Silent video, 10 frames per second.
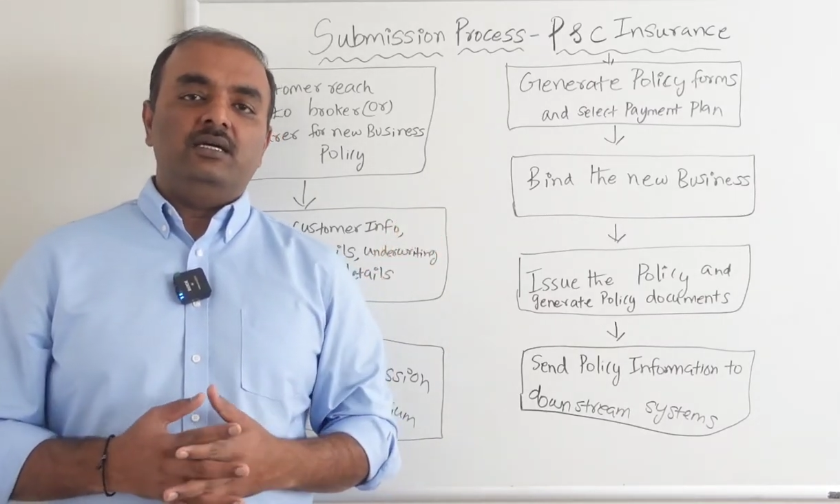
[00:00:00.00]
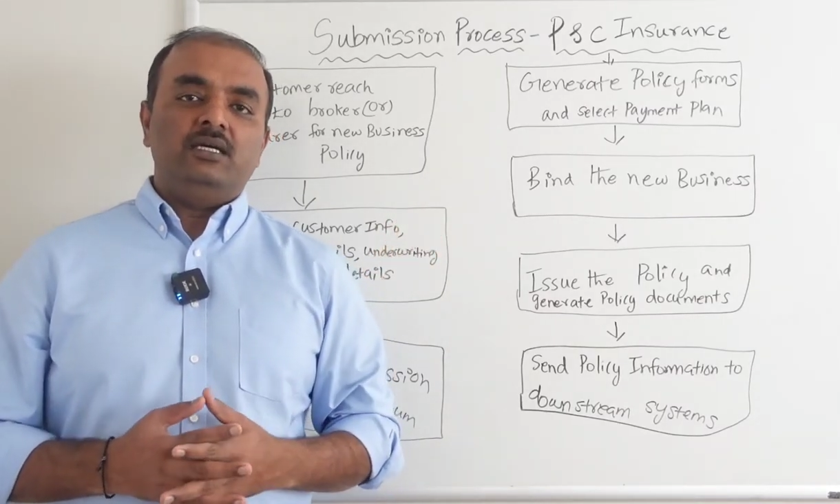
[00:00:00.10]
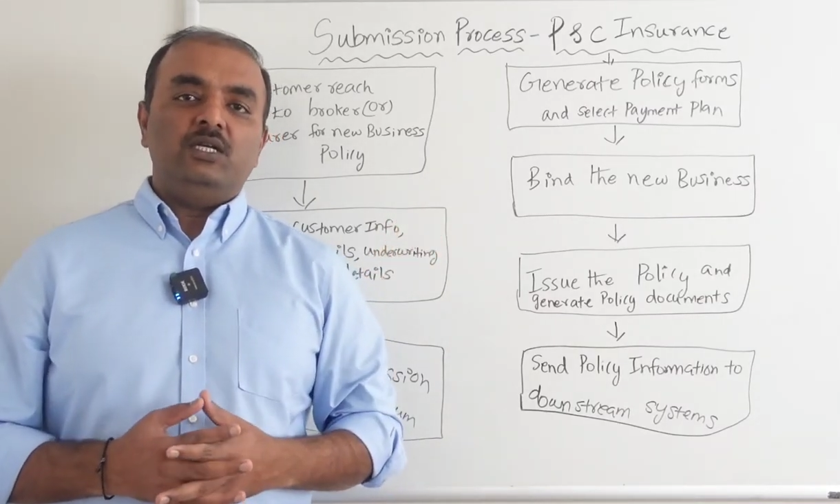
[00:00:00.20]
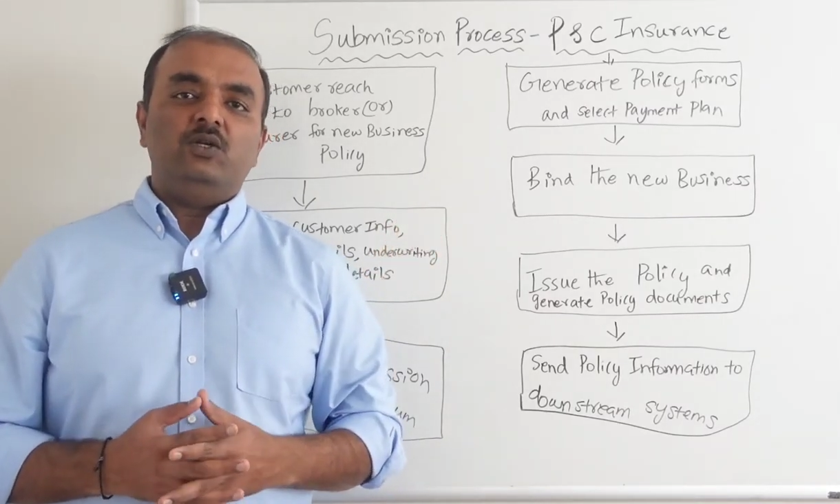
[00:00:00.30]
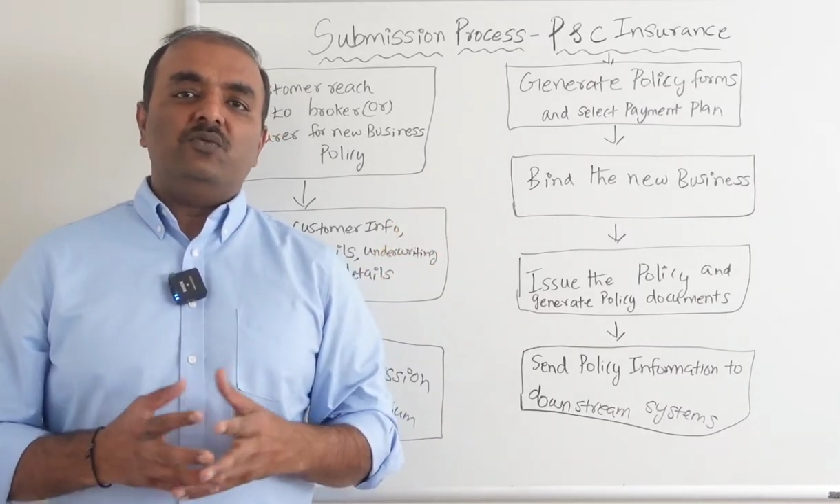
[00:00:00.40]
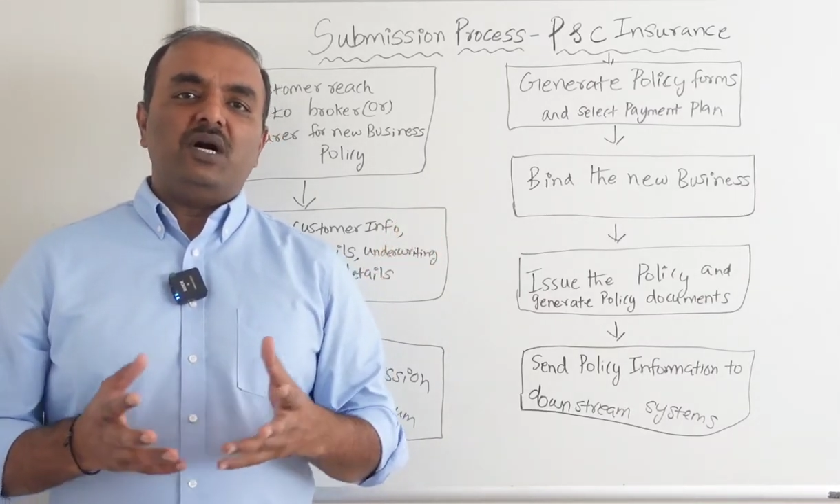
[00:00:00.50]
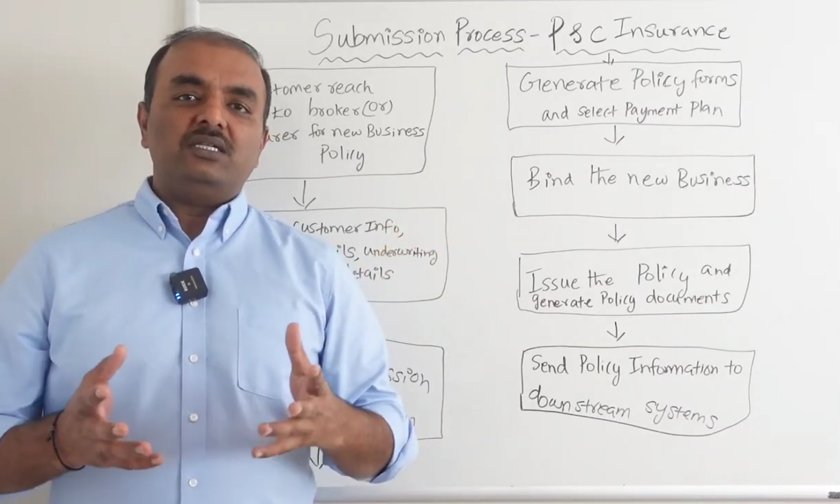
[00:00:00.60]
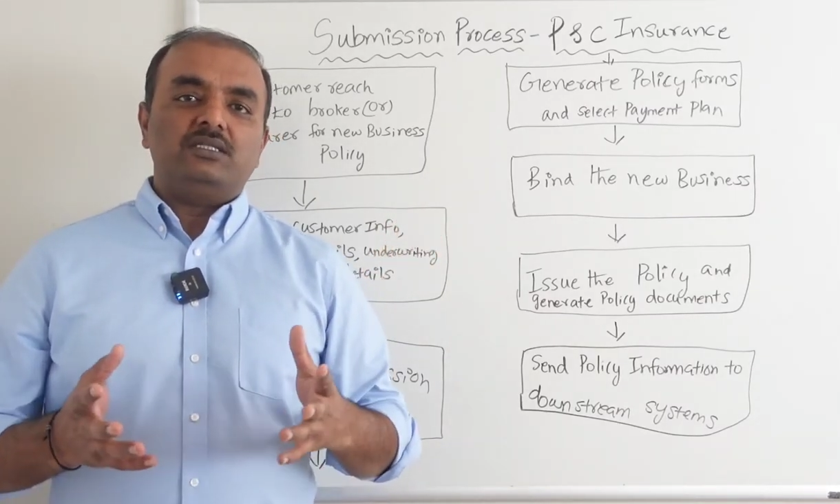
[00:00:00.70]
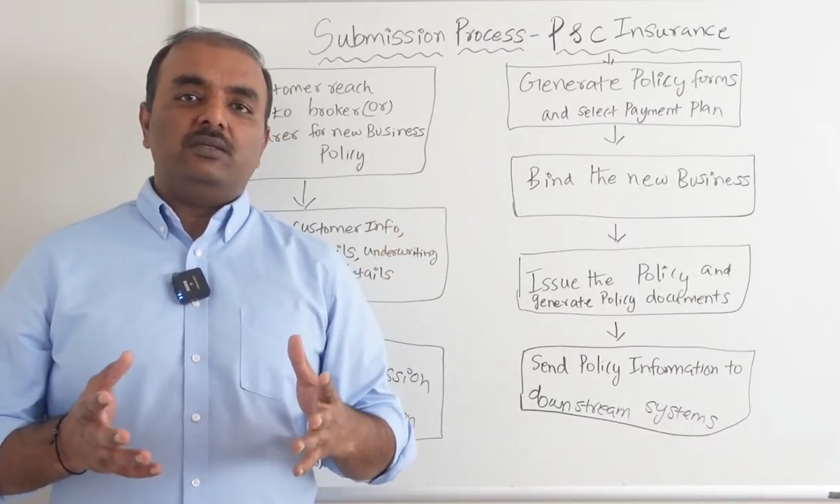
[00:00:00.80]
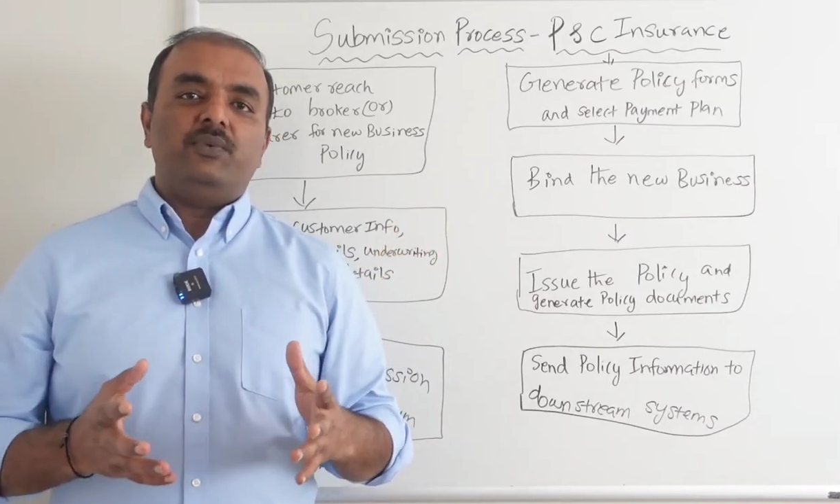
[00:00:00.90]
you know
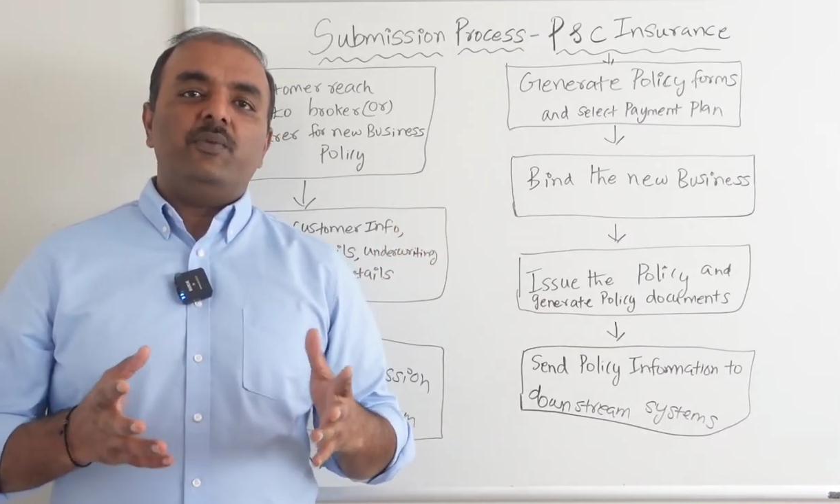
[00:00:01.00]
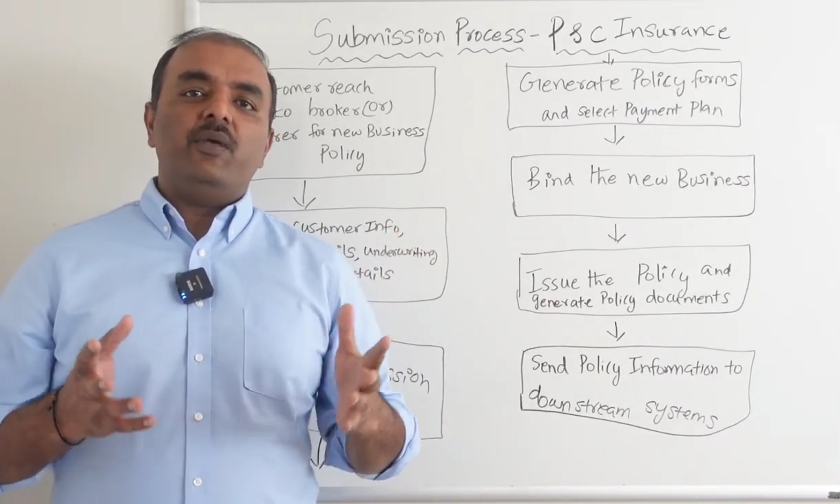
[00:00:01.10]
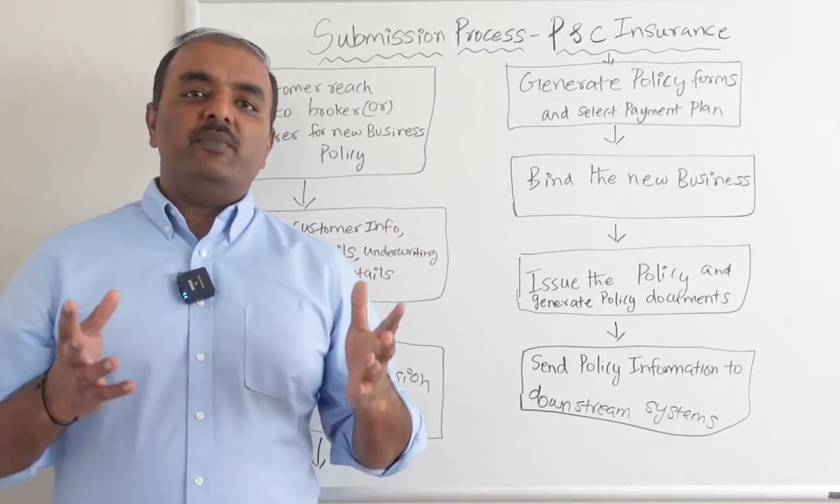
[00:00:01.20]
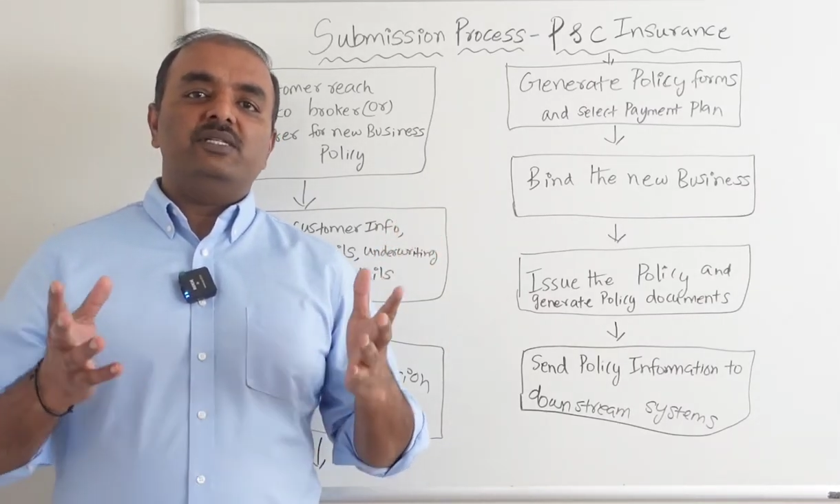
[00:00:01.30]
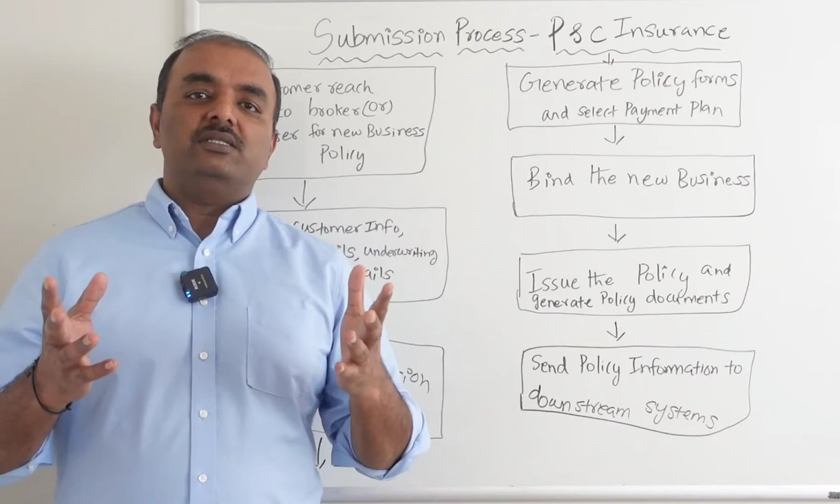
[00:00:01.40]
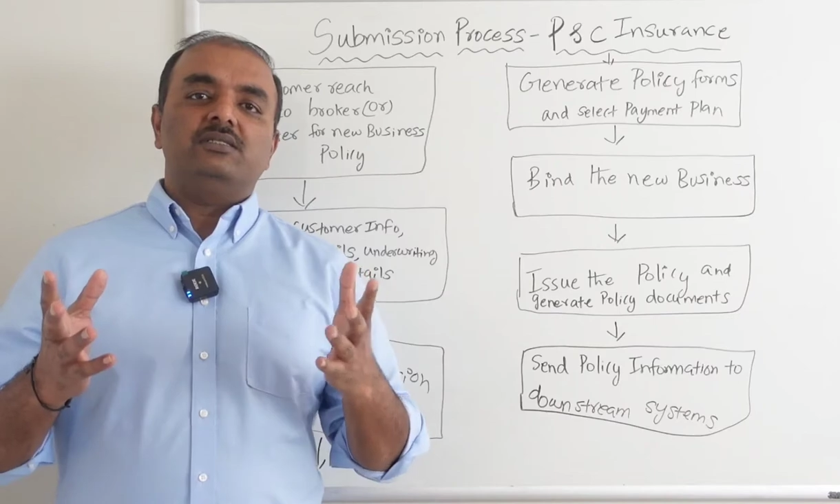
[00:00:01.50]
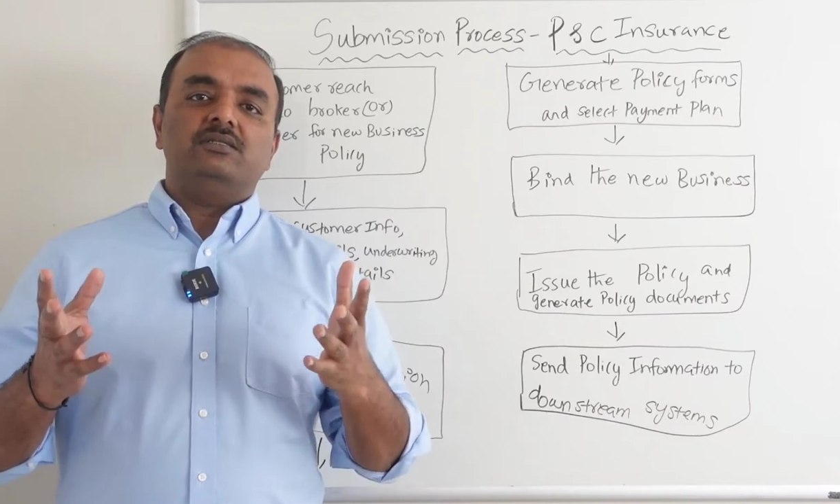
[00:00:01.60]
what the premium is